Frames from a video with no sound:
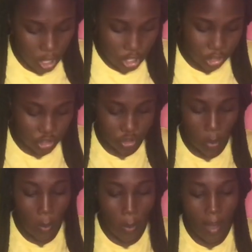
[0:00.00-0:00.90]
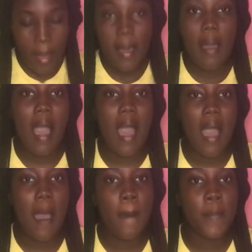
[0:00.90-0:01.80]
So
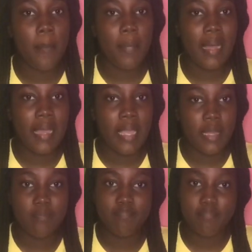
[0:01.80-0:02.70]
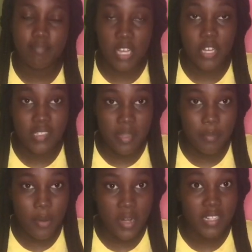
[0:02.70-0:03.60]
my cutting
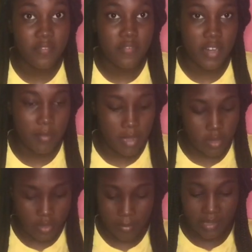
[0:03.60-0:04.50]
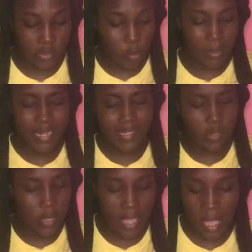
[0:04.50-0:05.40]
board is very bigger than my soap, but that's
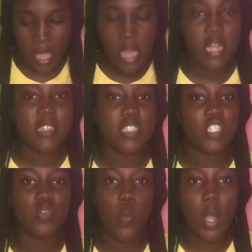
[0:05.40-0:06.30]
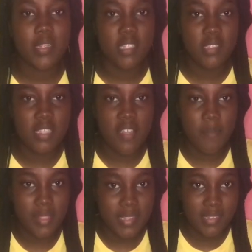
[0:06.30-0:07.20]
okay because I just want it to give me
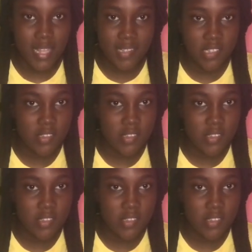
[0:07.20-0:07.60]
this size,